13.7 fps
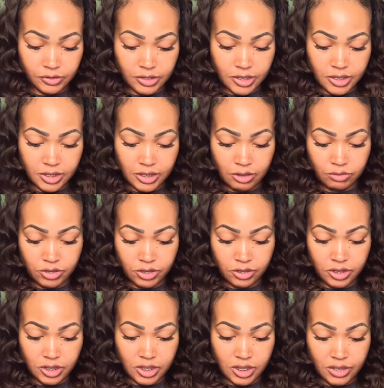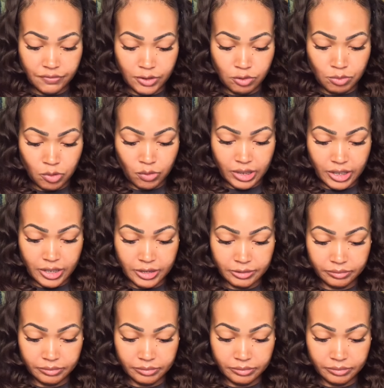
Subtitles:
Let's go to the view more.